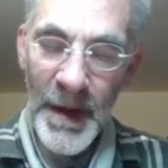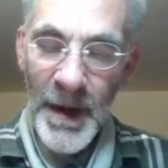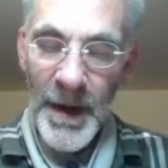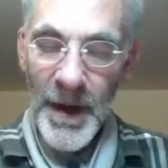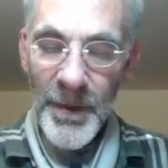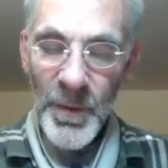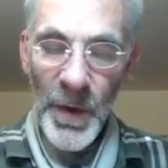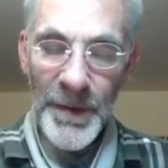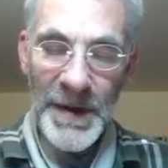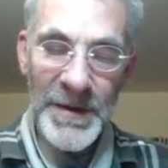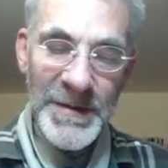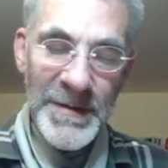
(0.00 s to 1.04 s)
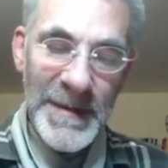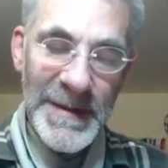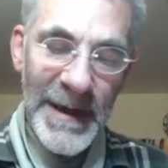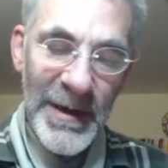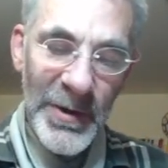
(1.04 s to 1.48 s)
What we do is we
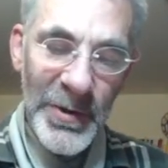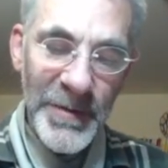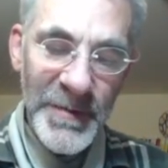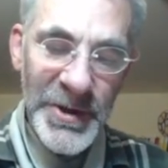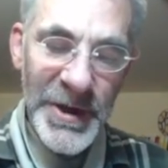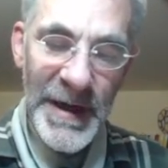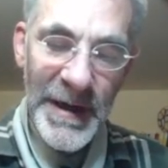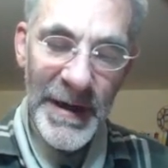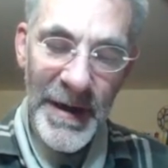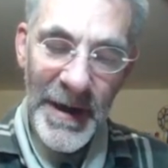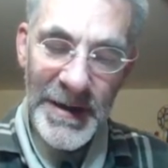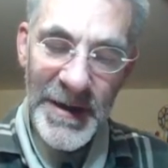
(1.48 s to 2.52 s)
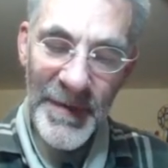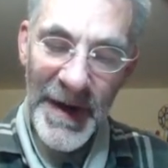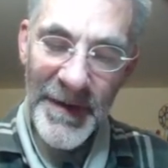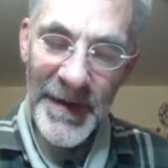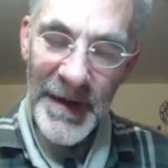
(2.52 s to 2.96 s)
take a group G to
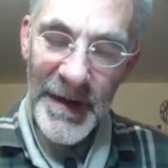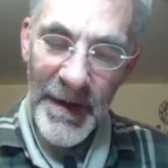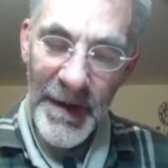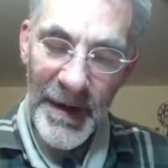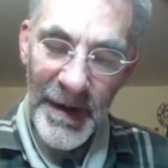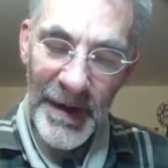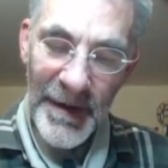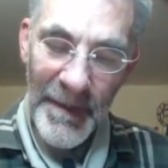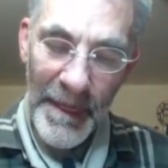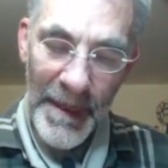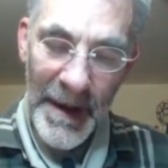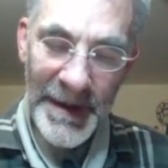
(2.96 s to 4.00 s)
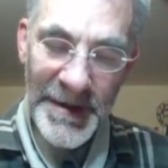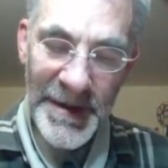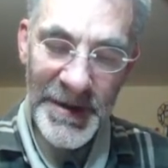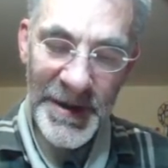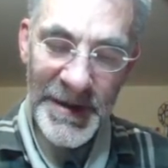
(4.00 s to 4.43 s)
be the
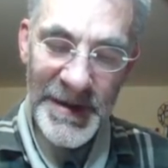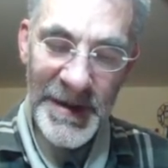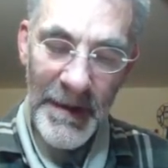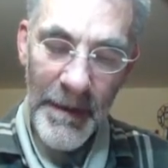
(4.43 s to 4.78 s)
integers